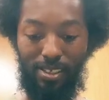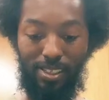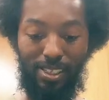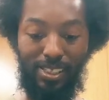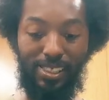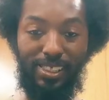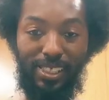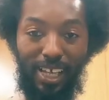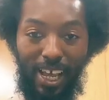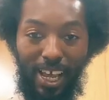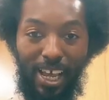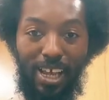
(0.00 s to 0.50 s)

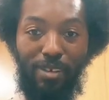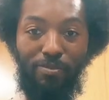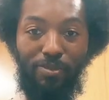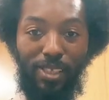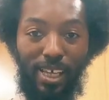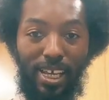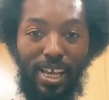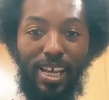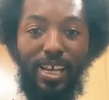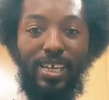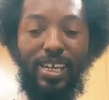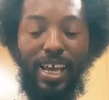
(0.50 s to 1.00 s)
The same
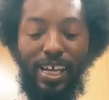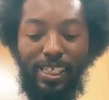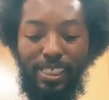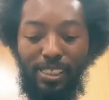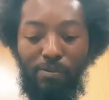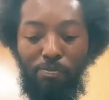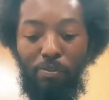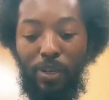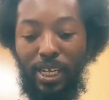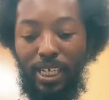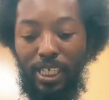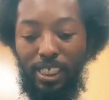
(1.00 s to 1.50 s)
thing that
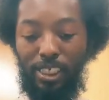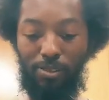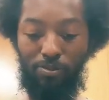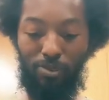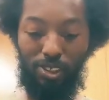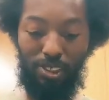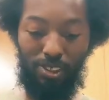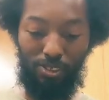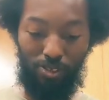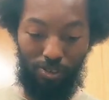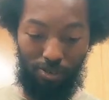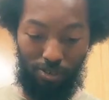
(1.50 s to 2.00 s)
spinach
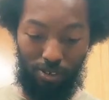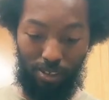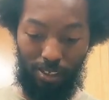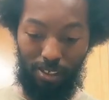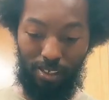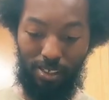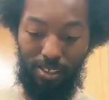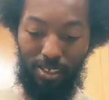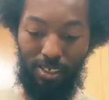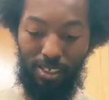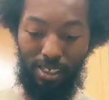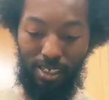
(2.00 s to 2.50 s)
was doing.
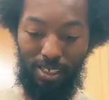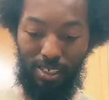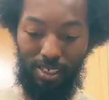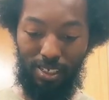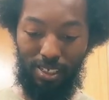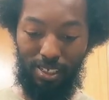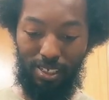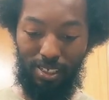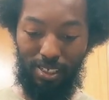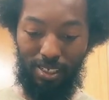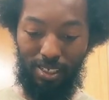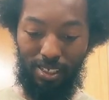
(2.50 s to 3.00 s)

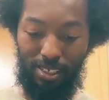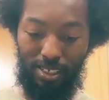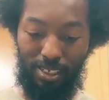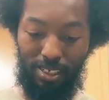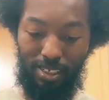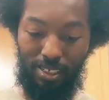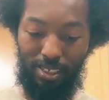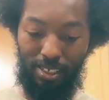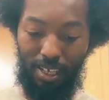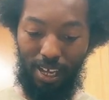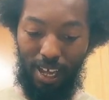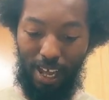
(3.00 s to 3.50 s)

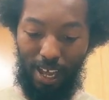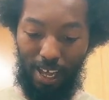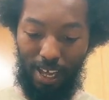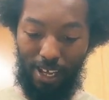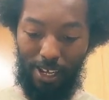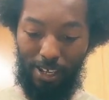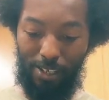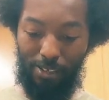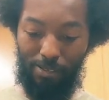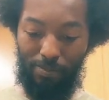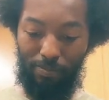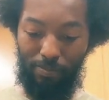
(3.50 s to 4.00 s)
All
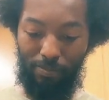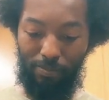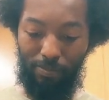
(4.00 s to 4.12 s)
right?